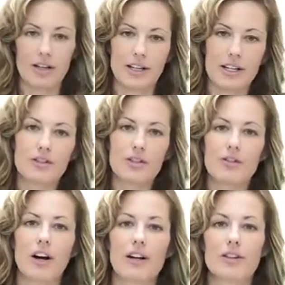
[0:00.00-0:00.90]
on any of
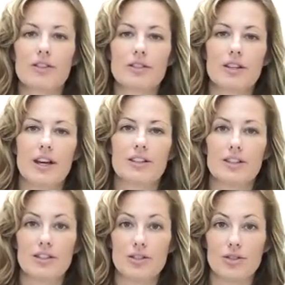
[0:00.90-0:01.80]
your vials
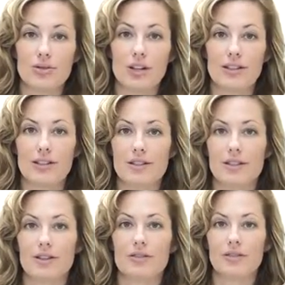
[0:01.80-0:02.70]
and do not
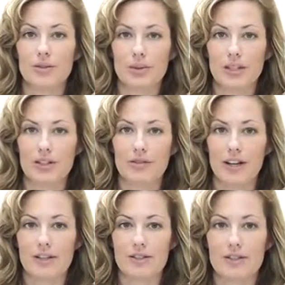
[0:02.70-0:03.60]
discard the fluid in your
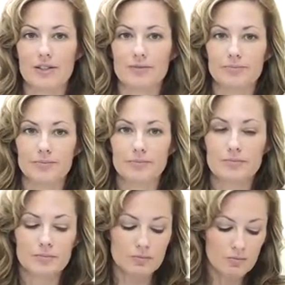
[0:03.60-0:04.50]
vials.
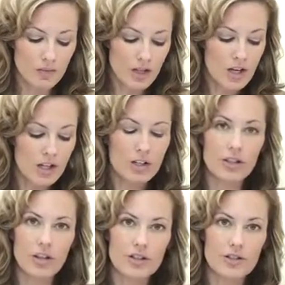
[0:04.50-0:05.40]

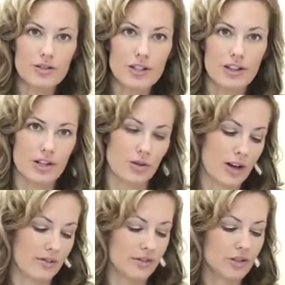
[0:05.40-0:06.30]
You'll also see that you
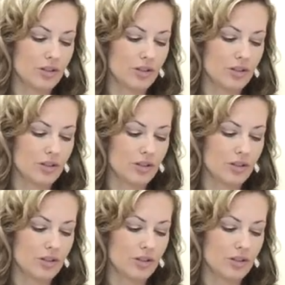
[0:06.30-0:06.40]
have